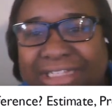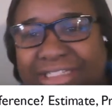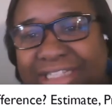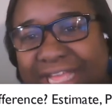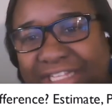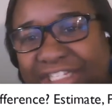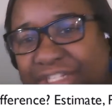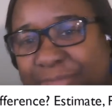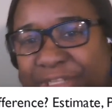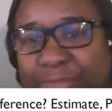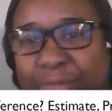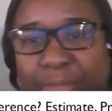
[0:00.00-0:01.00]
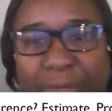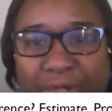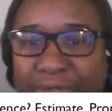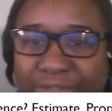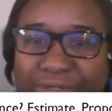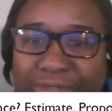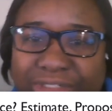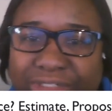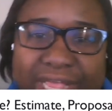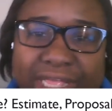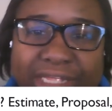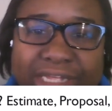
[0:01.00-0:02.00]
is estimates, proposals,
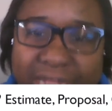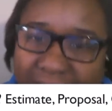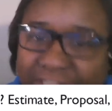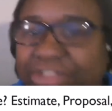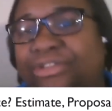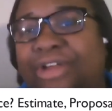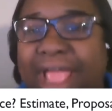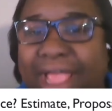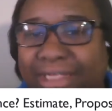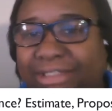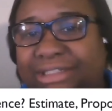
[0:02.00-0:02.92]
and contracts.